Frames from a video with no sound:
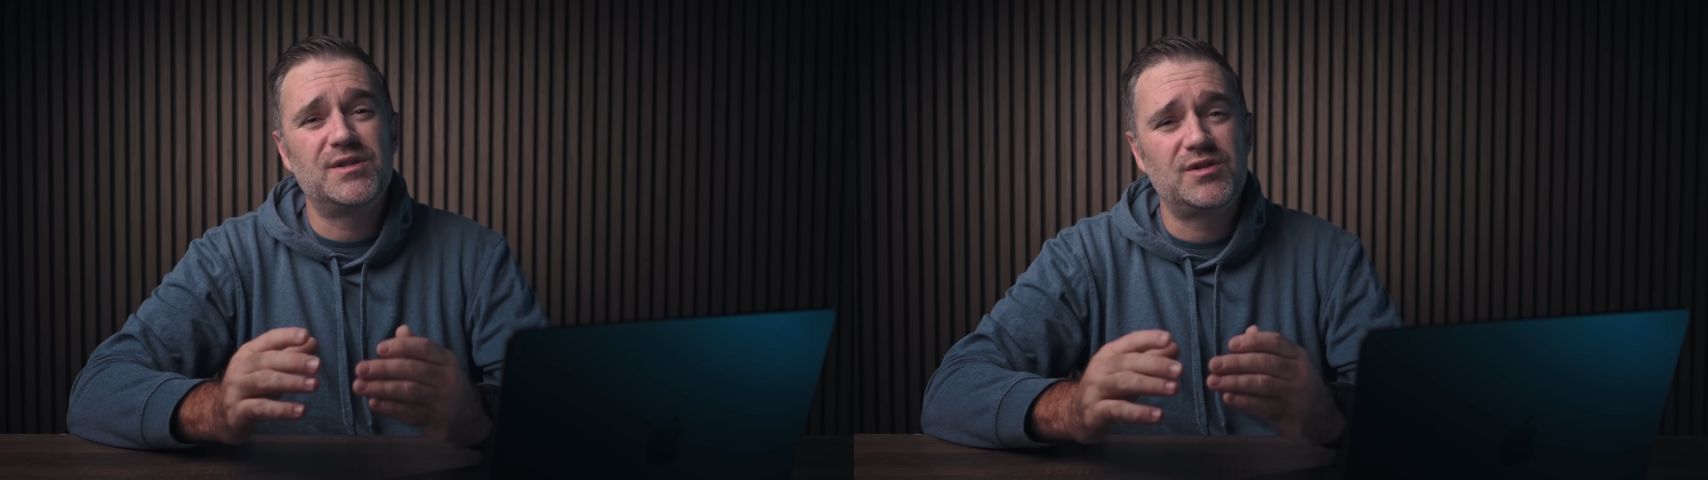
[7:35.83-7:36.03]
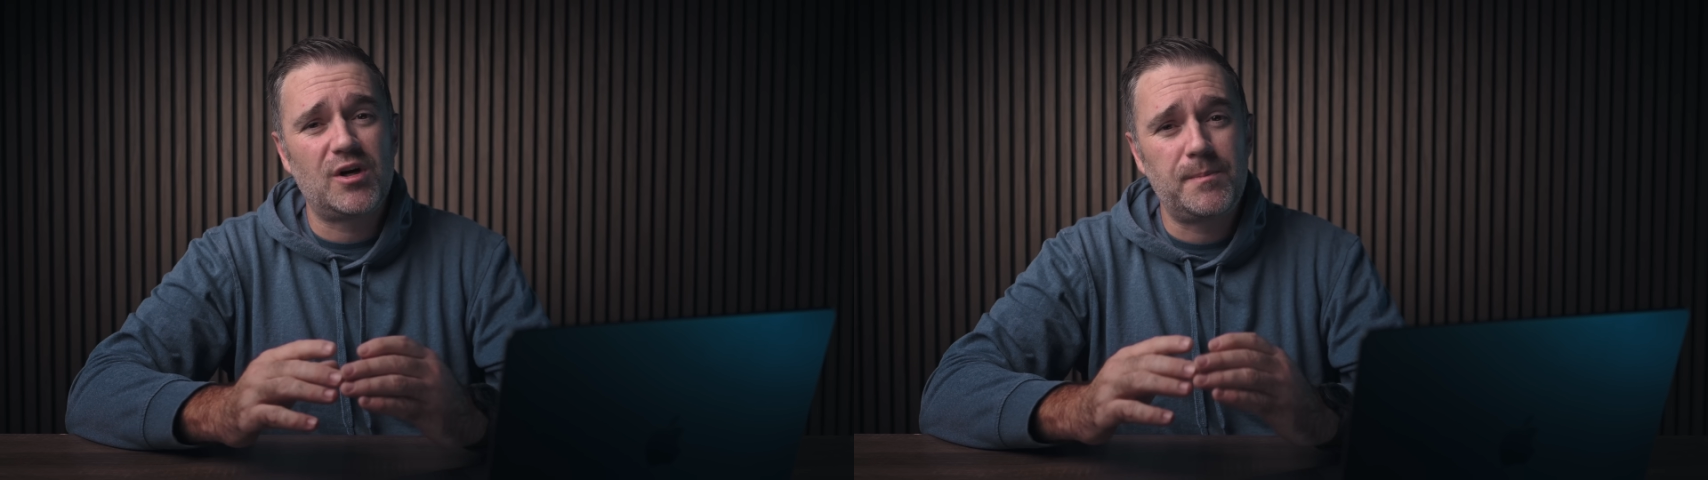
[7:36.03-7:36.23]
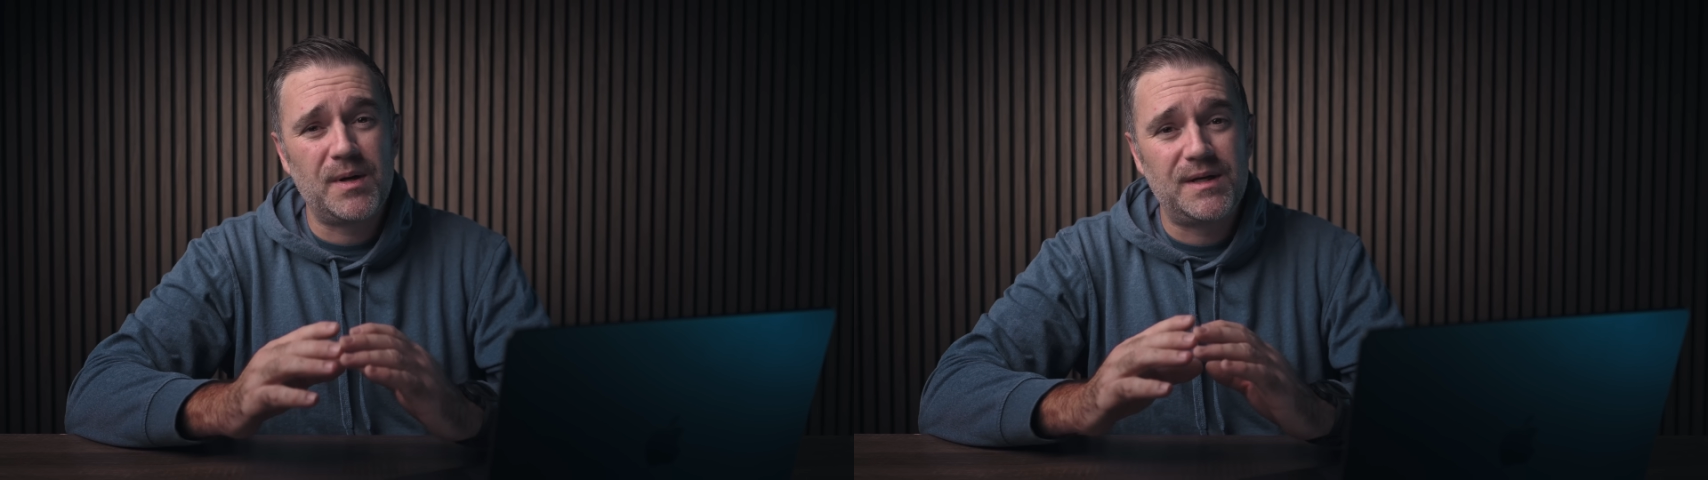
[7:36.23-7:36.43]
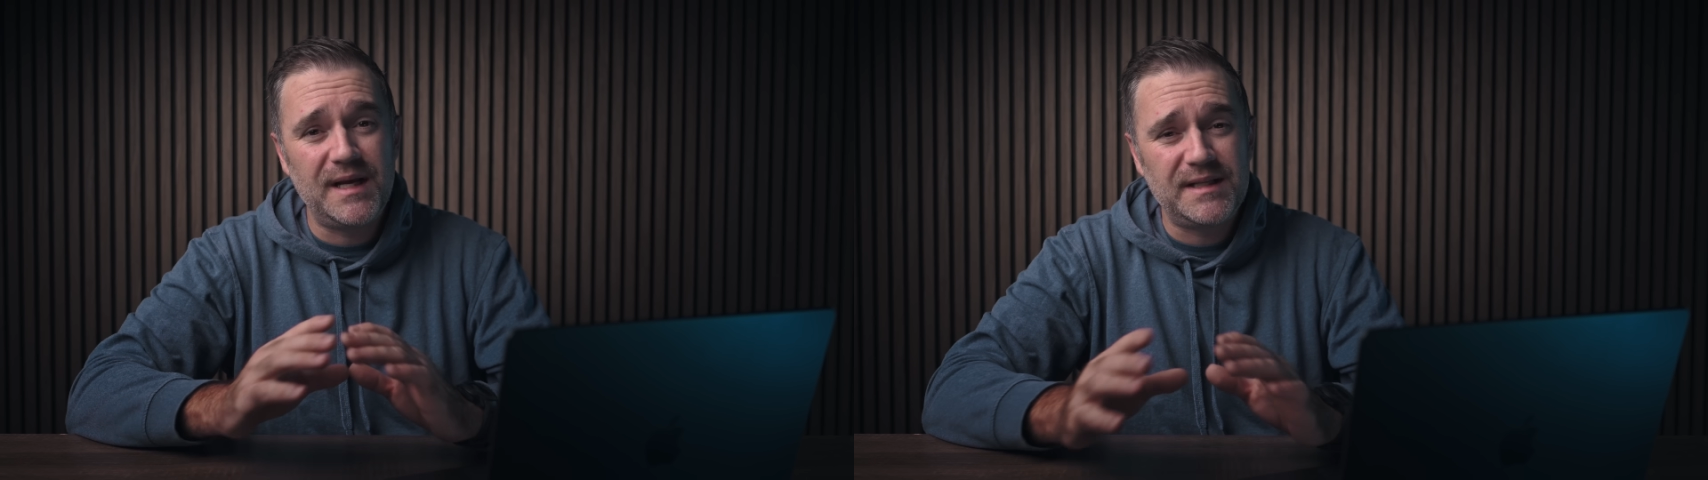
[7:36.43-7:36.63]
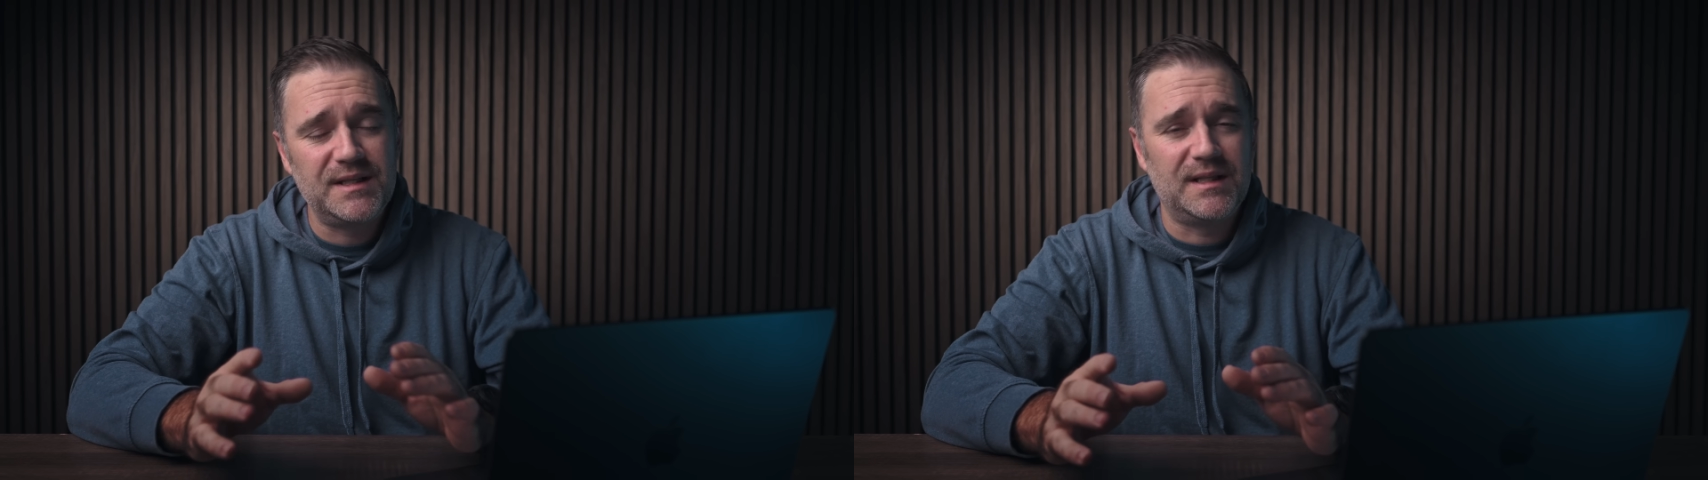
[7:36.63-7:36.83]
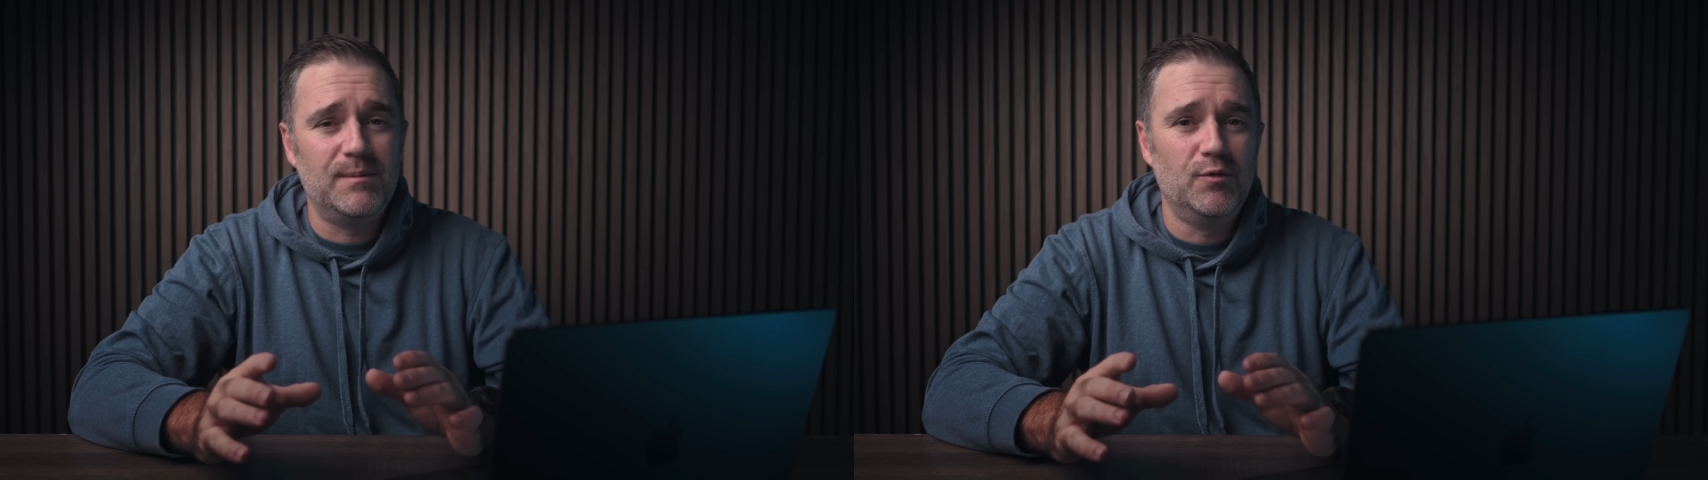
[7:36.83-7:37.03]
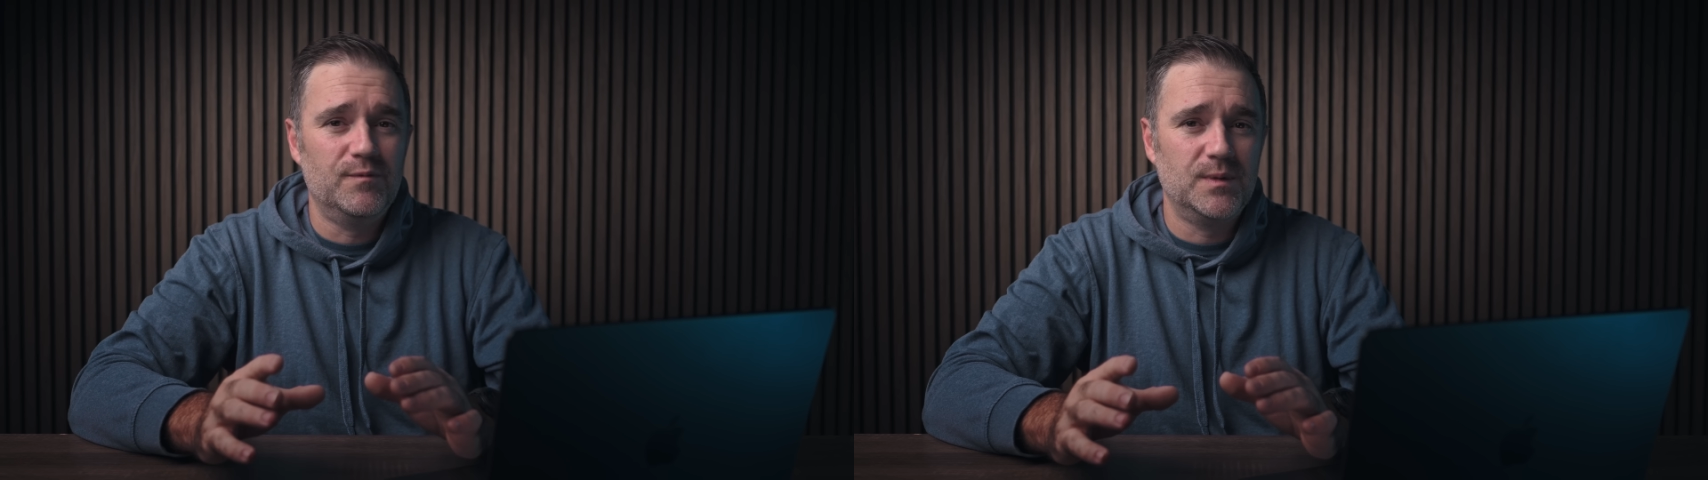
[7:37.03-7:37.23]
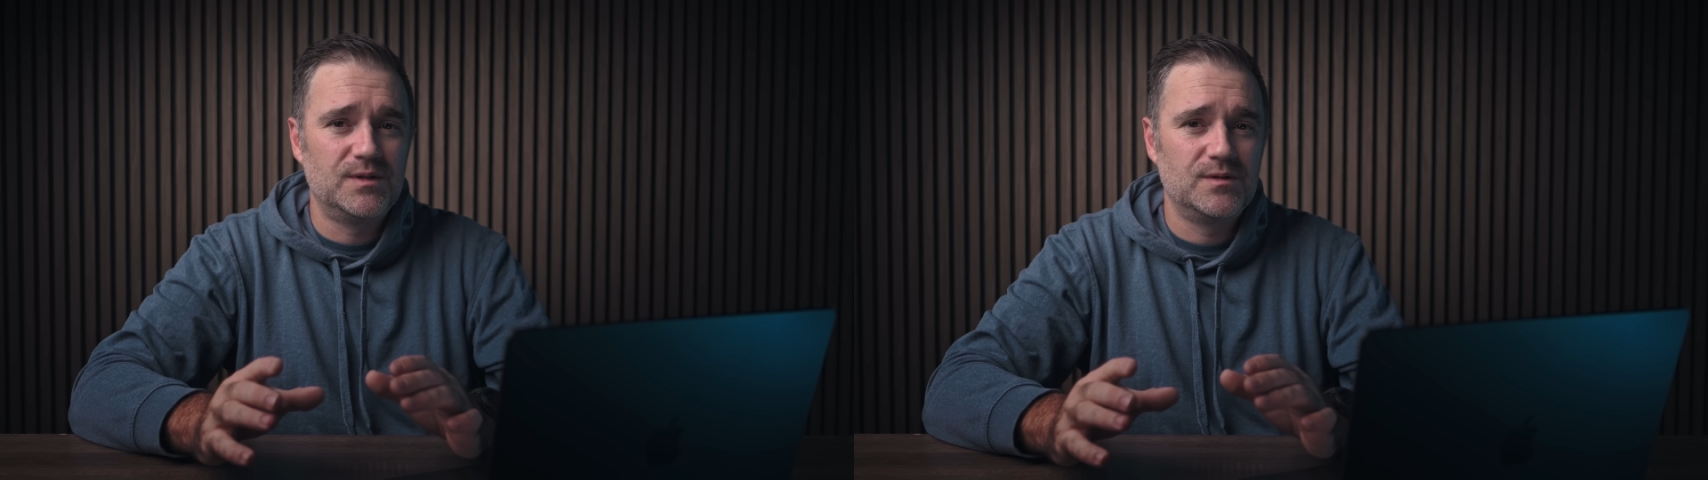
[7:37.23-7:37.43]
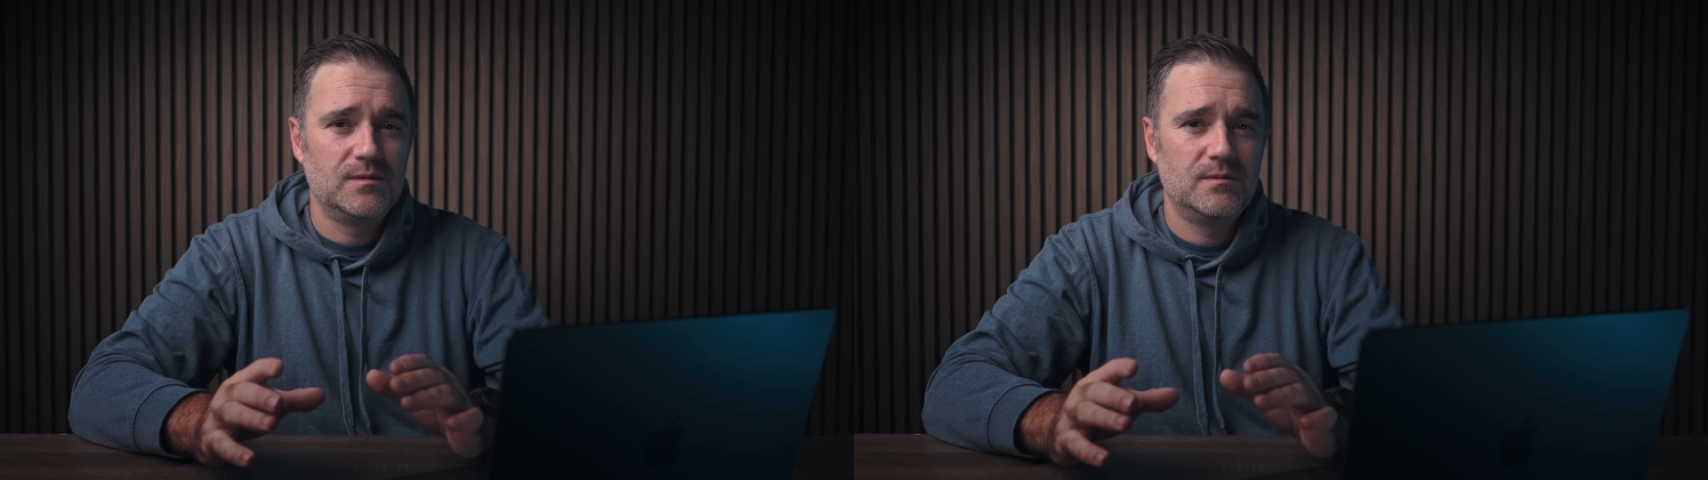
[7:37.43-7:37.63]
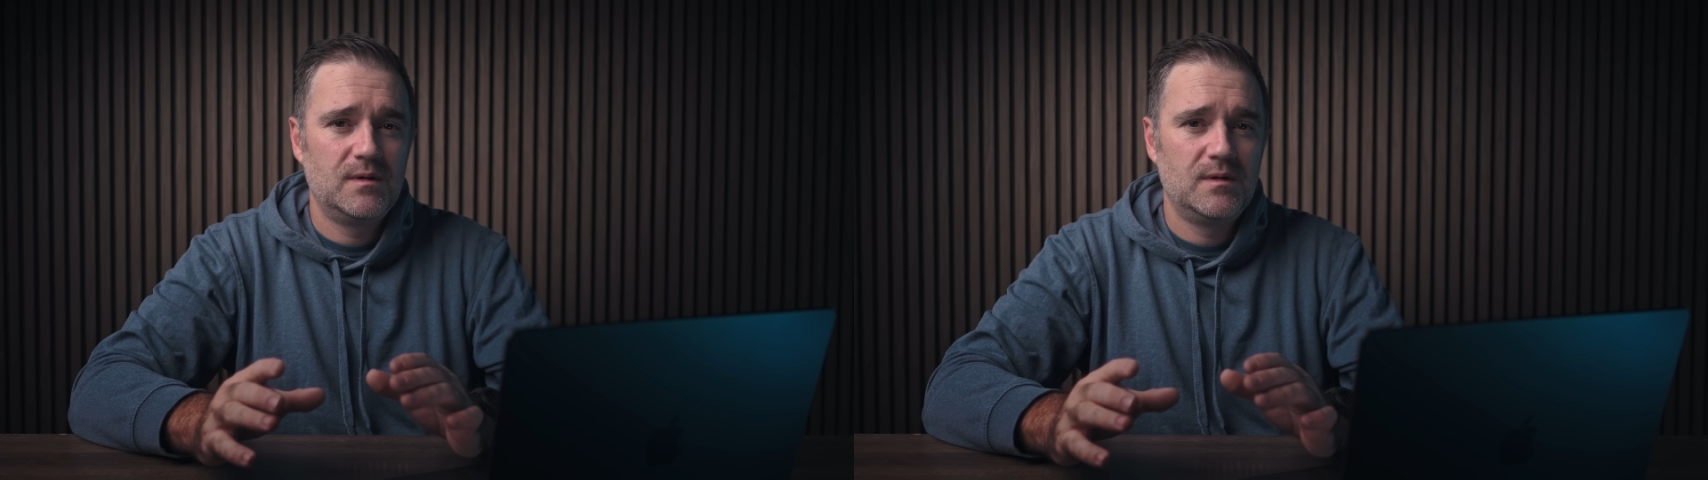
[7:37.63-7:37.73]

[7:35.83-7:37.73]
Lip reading: start predicting their movements.